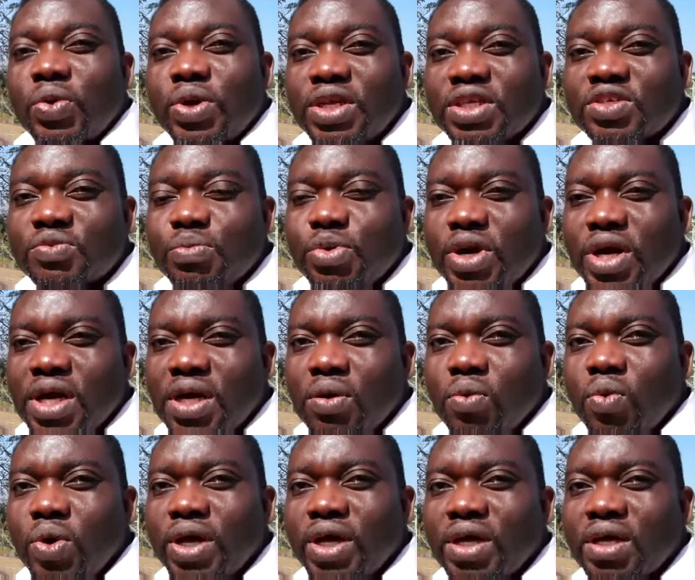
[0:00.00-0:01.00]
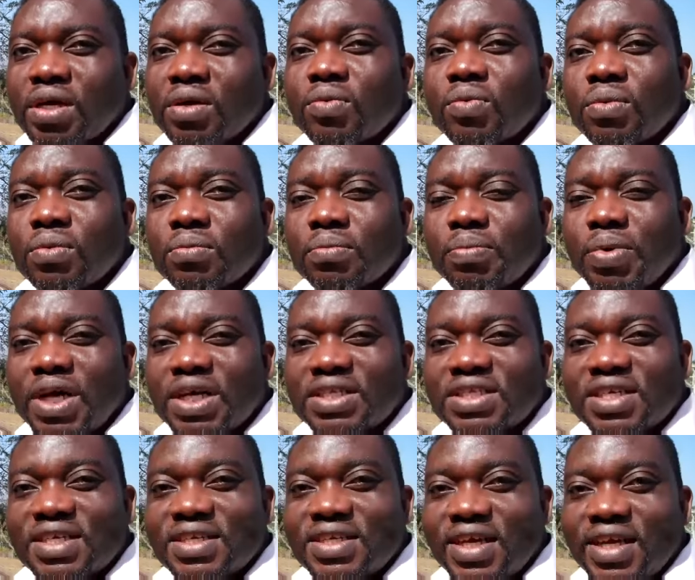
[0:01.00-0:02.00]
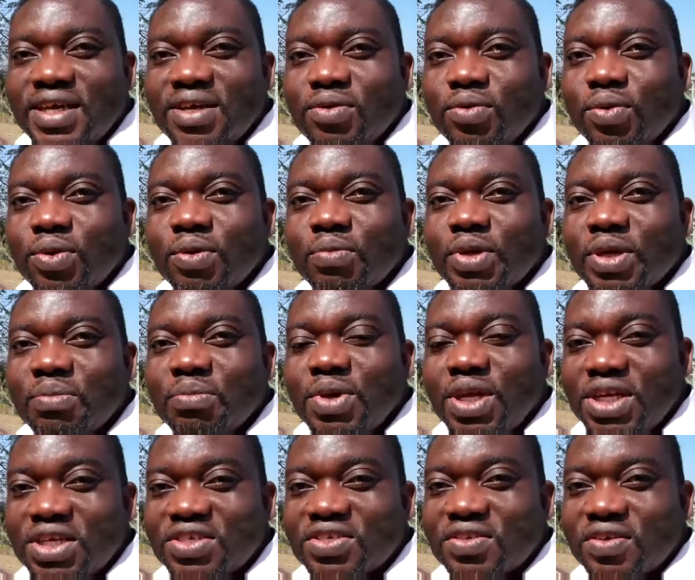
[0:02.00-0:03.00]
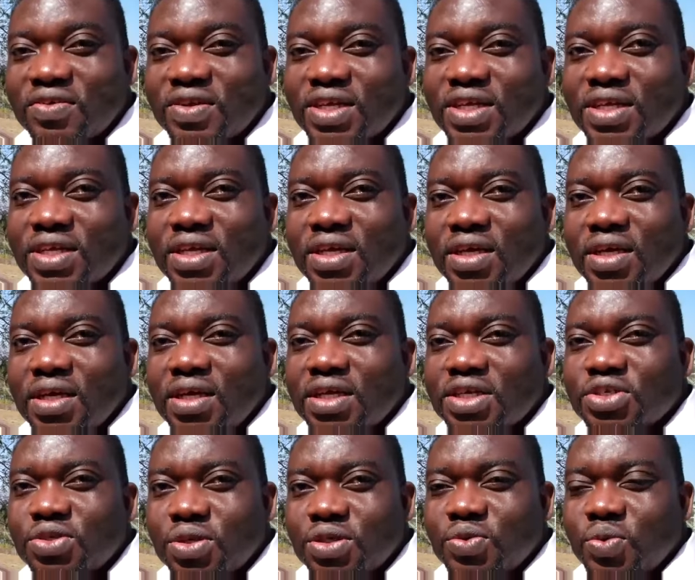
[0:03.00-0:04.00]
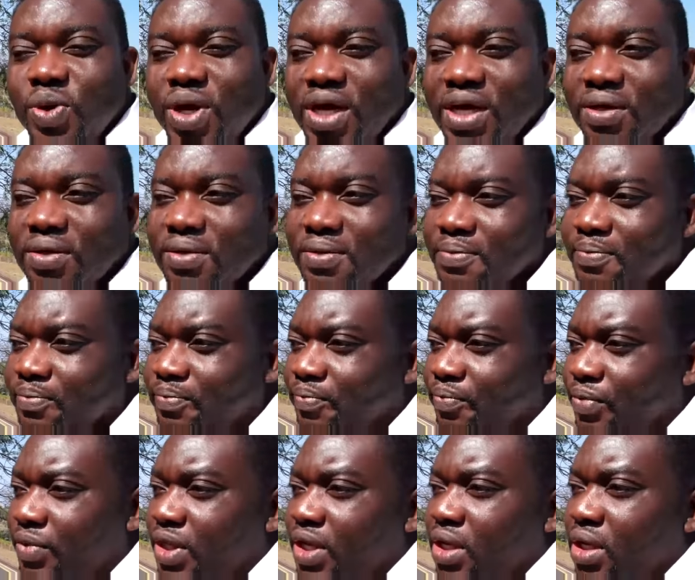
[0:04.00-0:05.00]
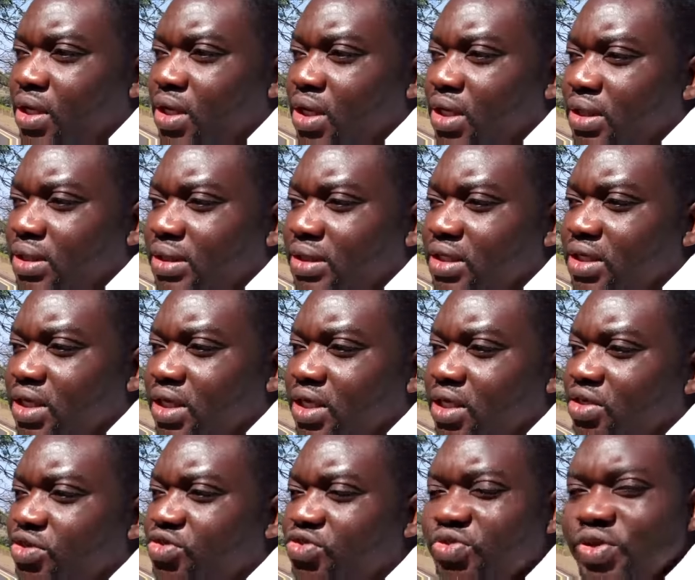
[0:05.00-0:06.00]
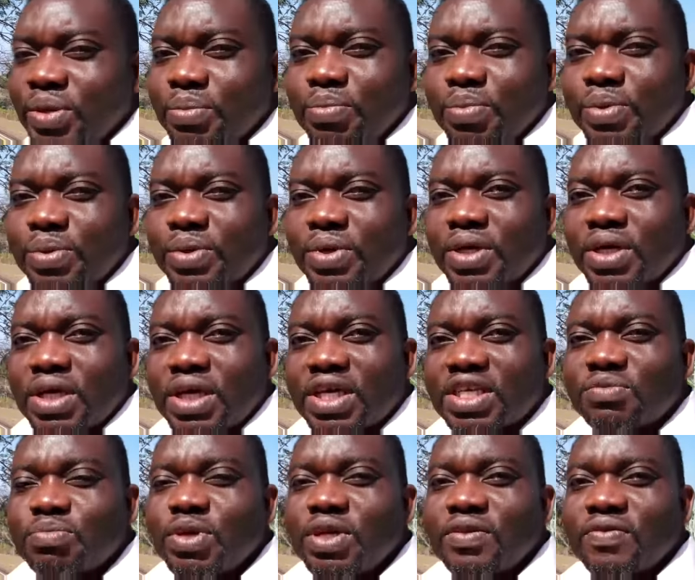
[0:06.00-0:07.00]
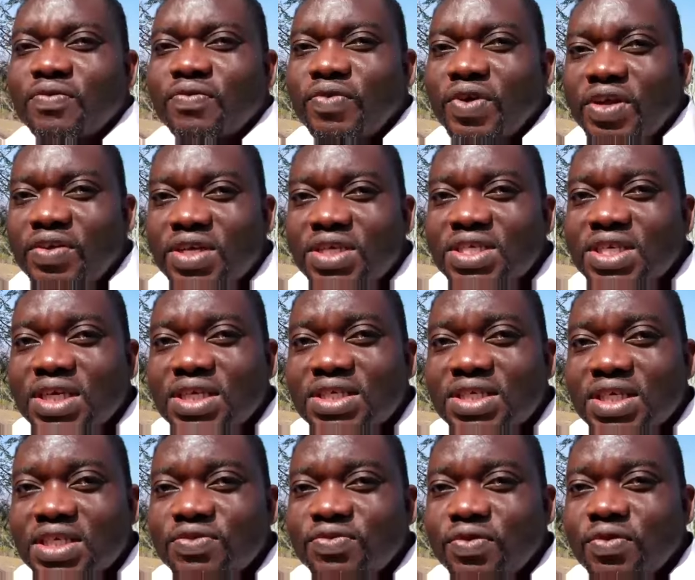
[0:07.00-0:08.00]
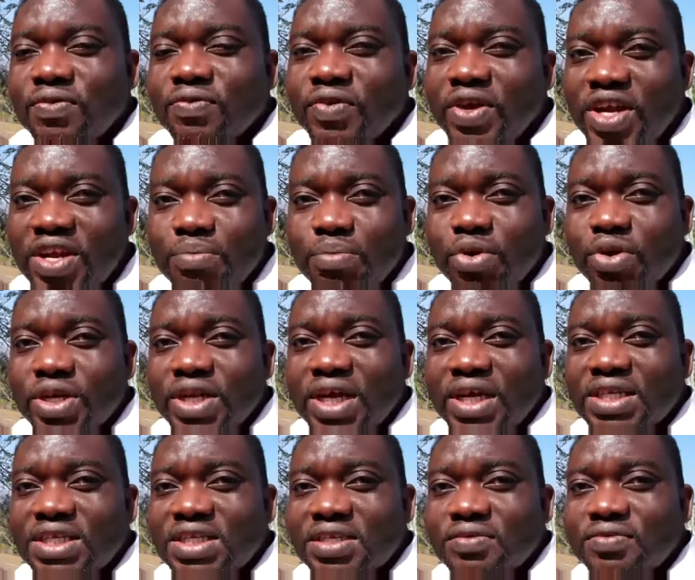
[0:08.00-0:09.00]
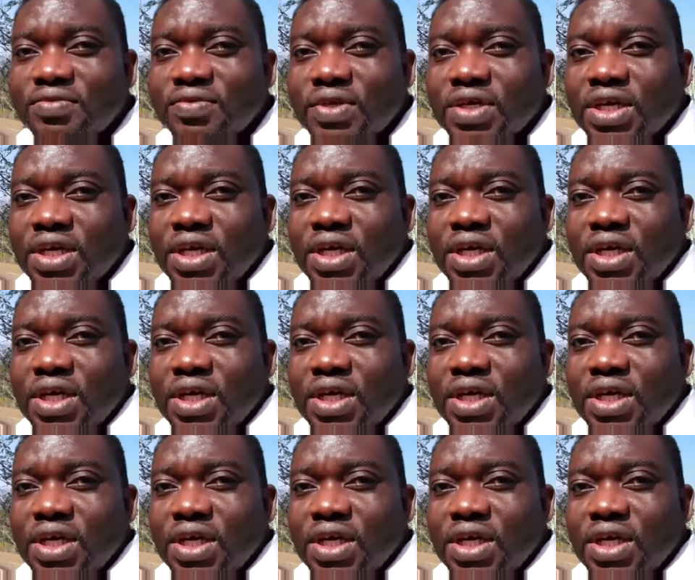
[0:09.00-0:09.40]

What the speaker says: Queensborough, where Pastor Dale will be ministering in a short while. The trip has been very successful, very productive.